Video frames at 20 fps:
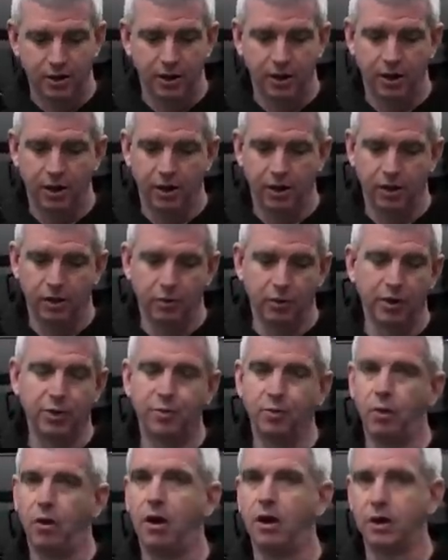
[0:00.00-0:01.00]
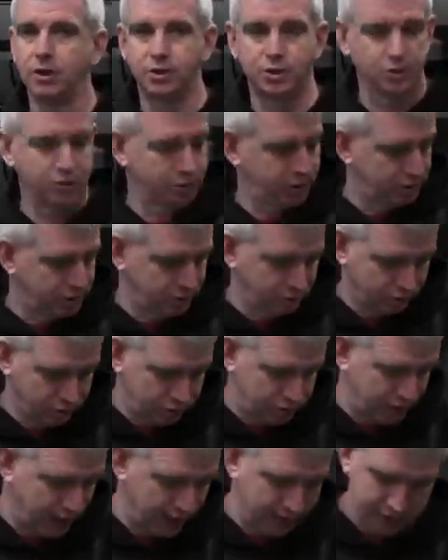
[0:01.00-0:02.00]
uh, with washers,
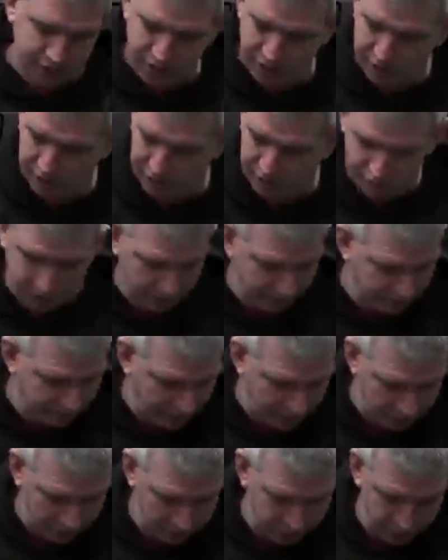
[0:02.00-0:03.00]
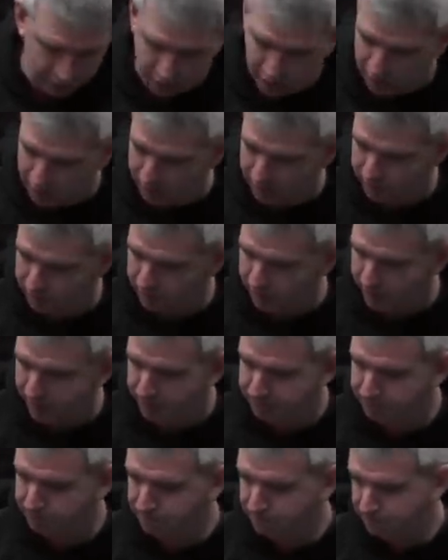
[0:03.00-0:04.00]
stainless steel stuff, all good hardware.